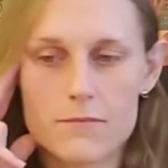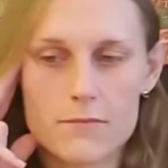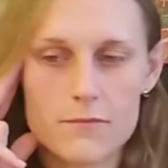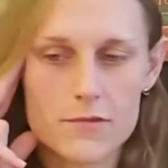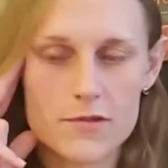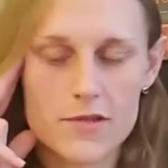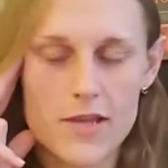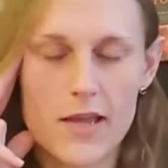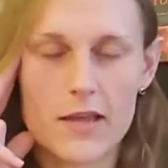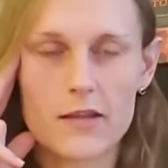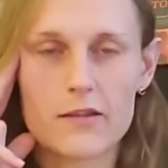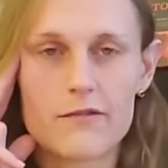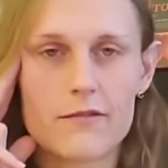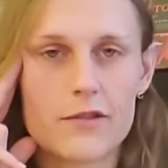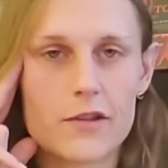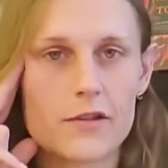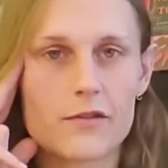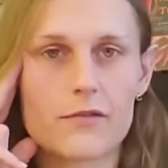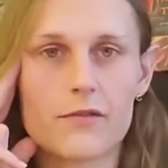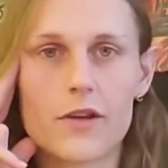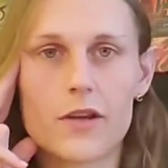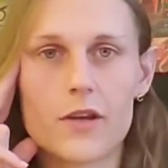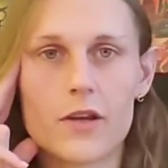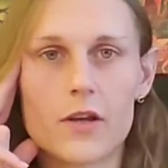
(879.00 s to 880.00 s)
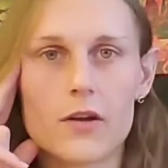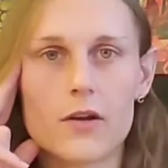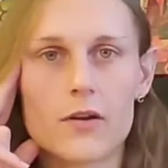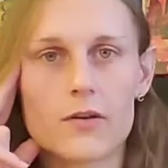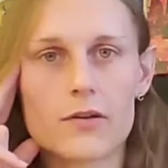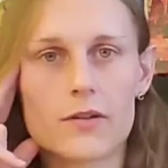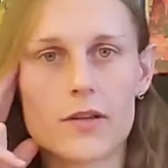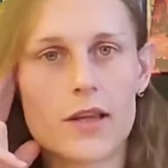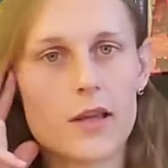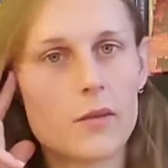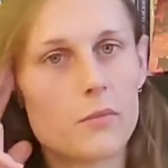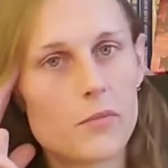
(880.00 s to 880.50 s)
sake of this video
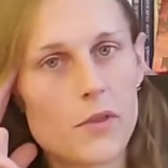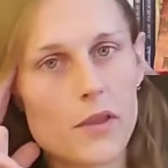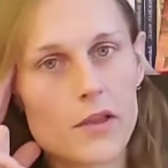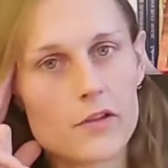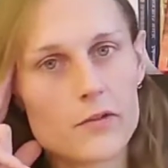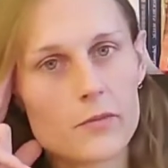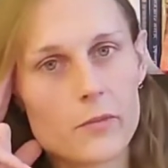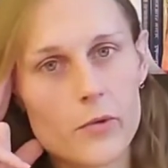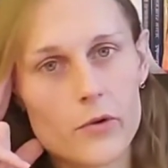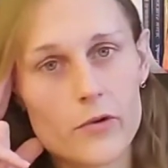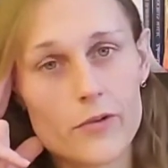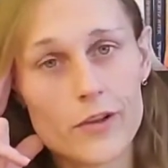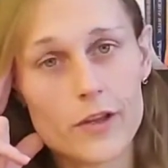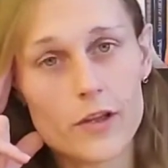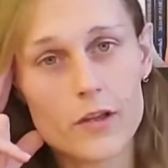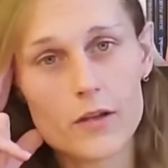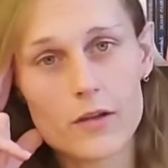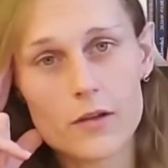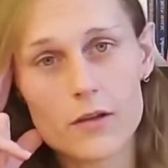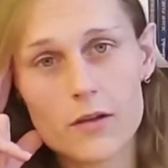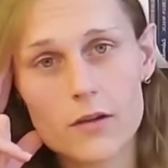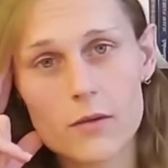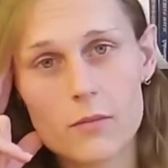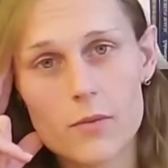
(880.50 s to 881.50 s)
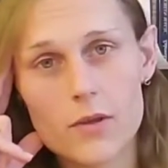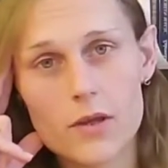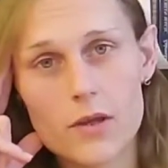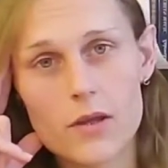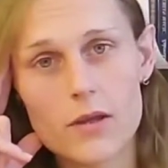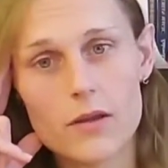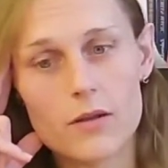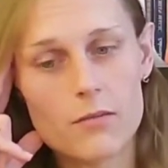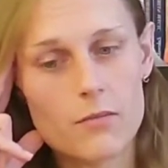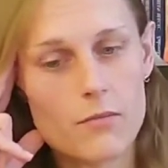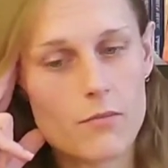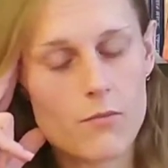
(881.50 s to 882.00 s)
to keep things moving. It could
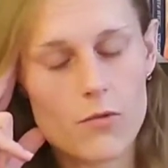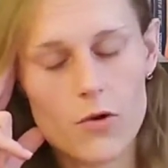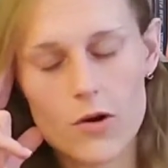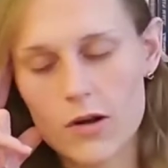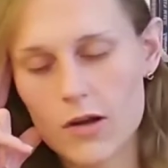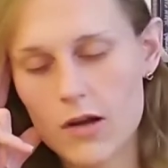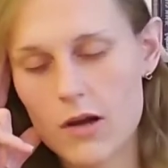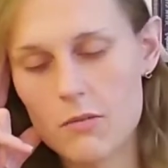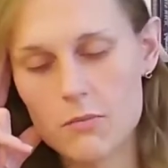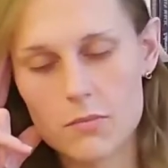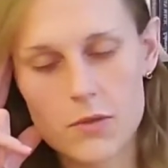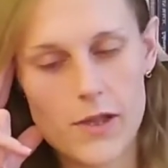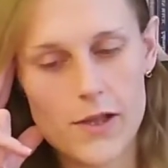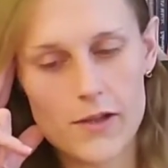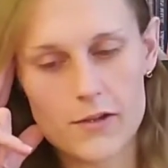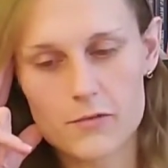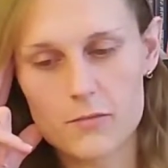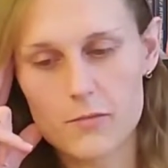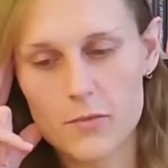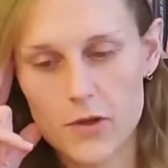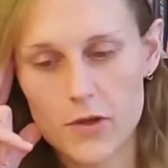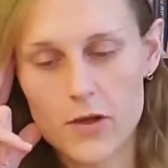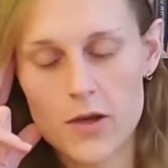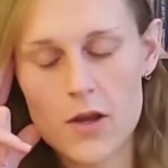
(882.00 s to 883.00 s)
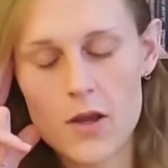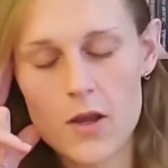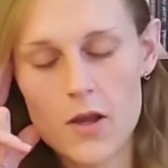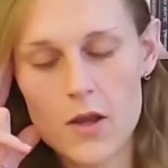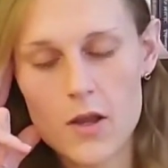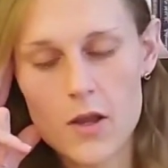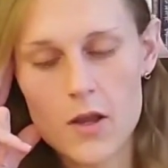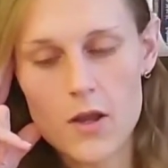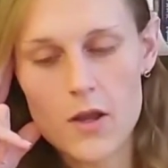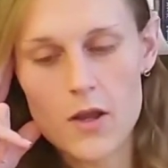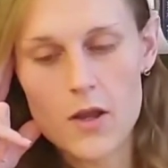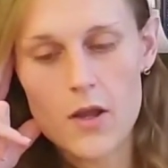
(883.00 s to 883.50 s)
be more complex, but
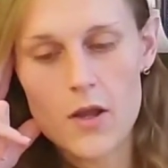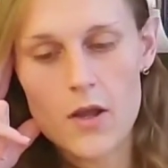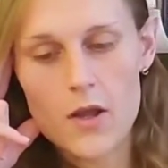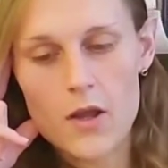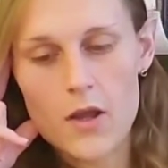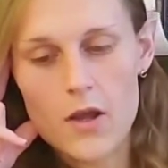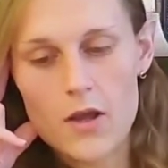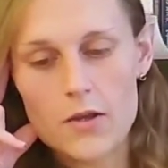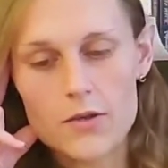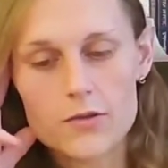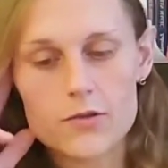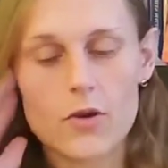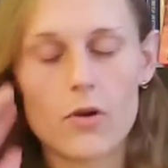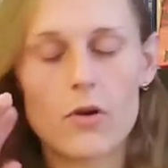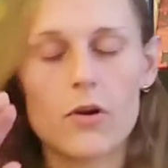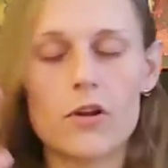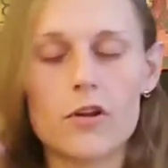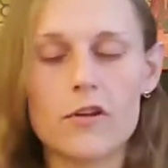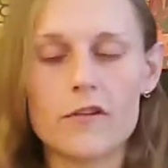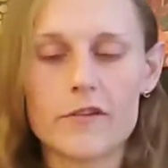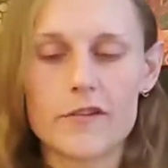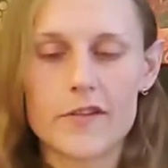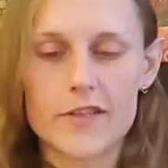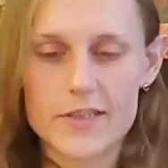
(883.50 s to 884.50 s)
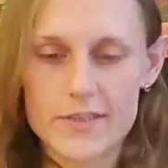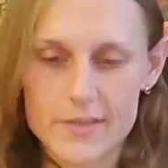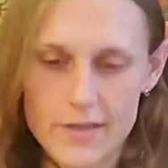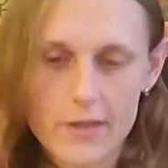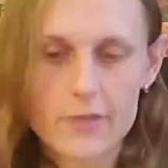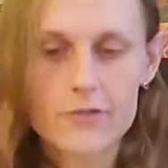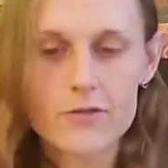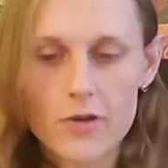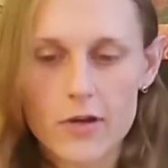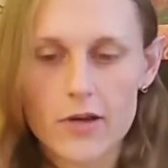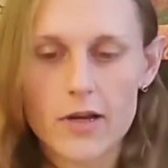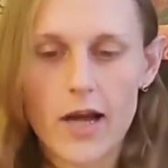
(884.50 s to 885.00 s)
so all of these
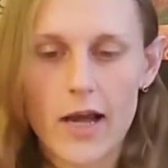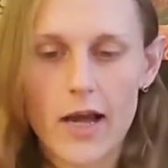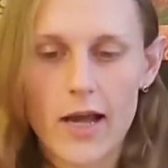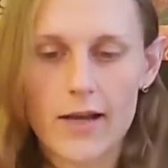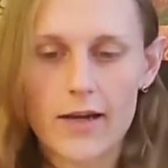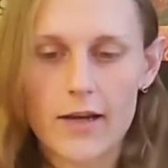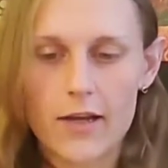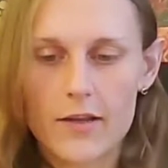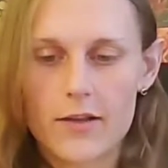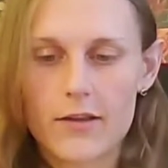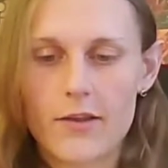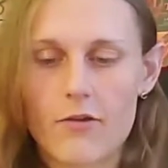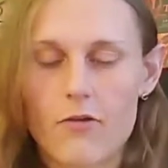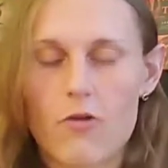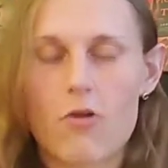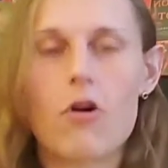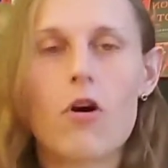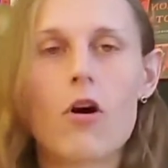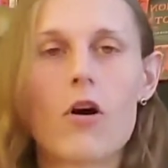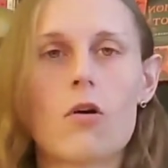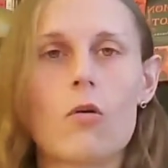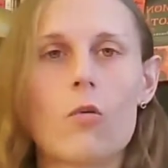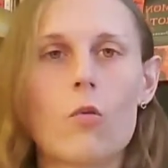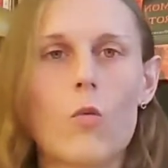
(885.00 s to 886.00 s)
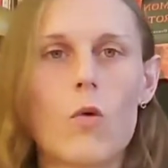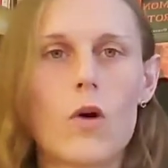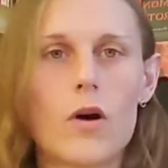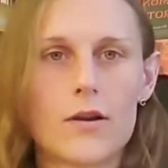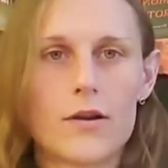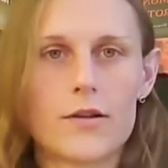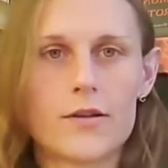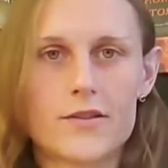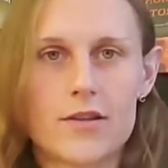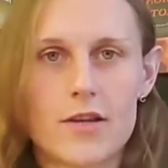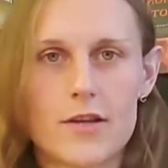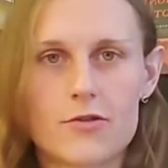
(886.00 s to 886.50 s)
things are guided. They're all one
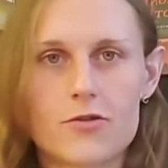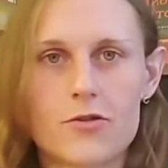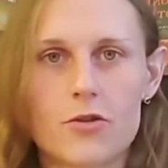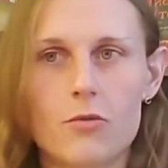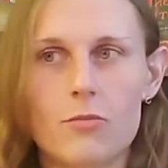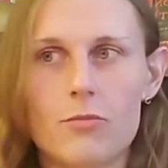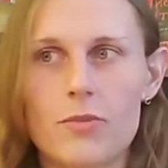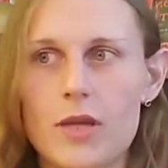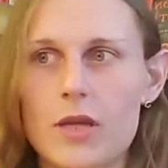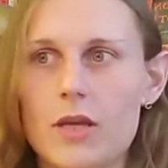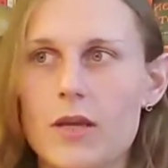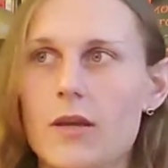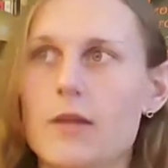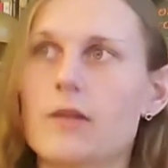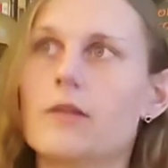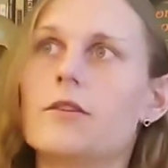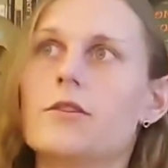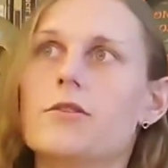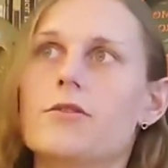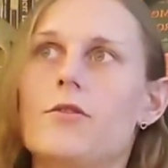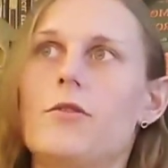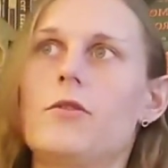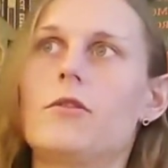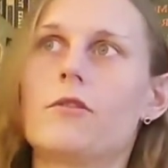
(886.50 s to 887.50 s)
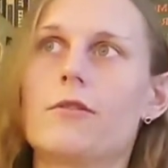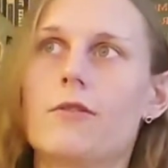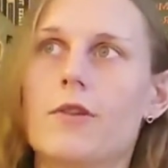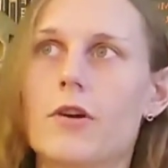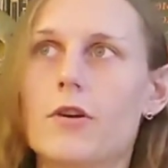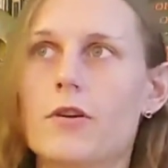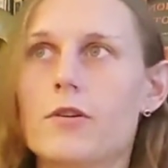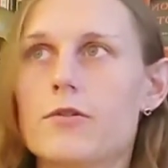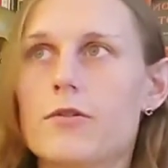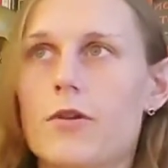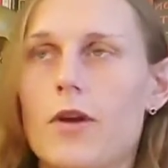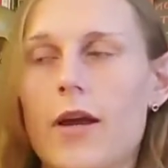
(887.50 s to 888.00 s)
essential being, this
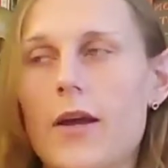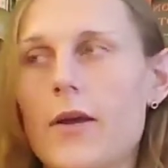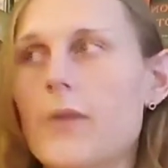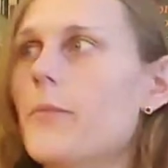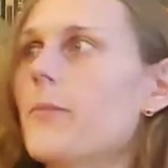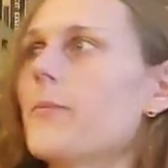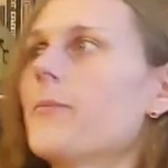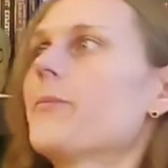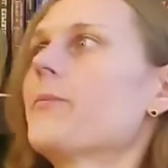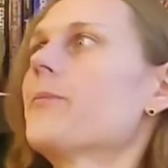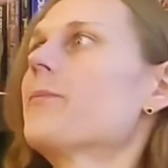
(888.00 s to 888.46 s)
universe, right?